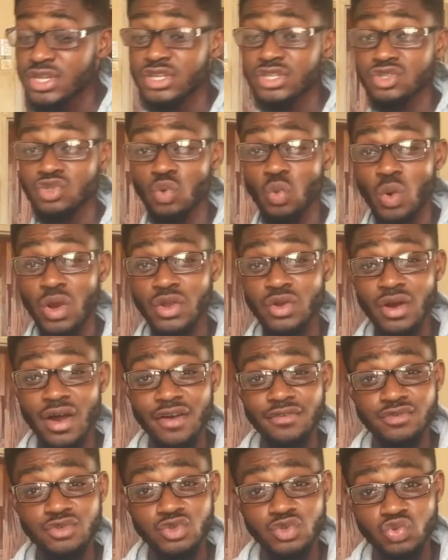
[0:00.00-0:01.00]
So what you
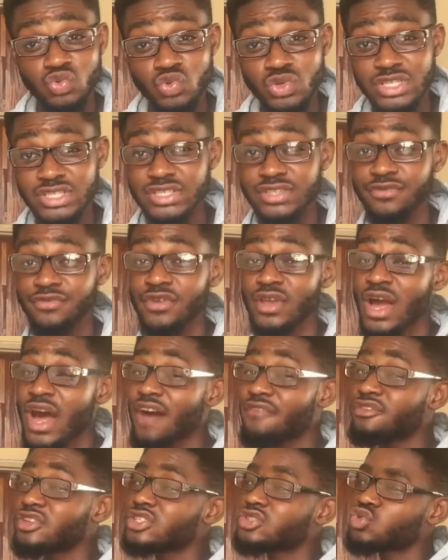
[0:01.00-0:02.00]
have to do is, if you
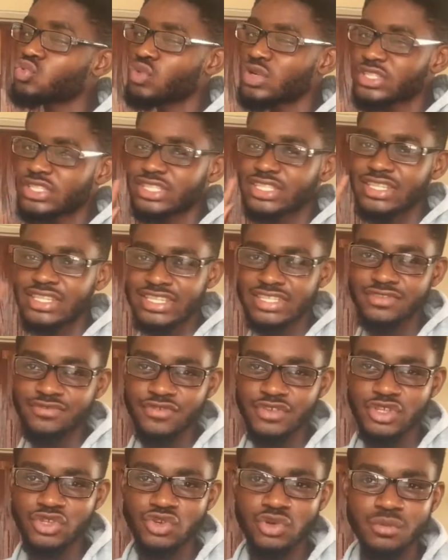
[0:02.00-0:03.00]
haven't watched this
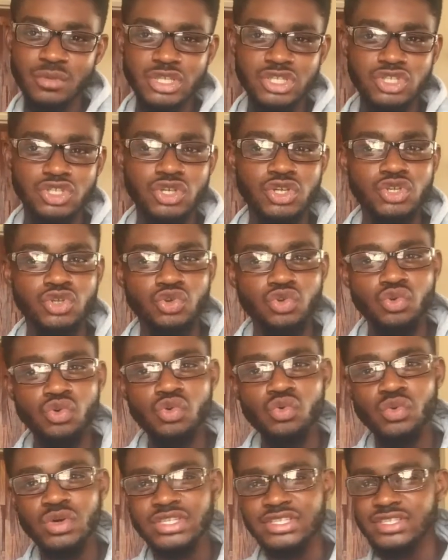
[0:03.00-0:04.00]
video, make sure you go
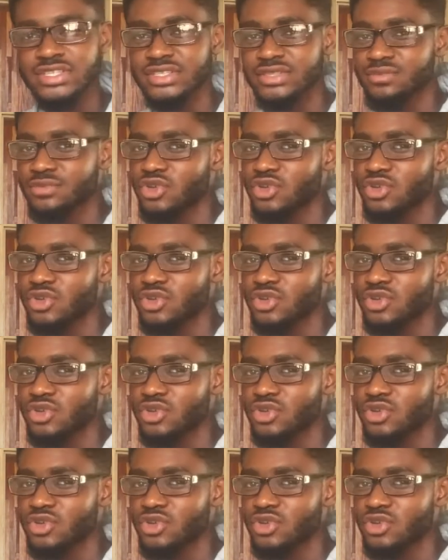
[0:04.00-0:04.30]
watch it,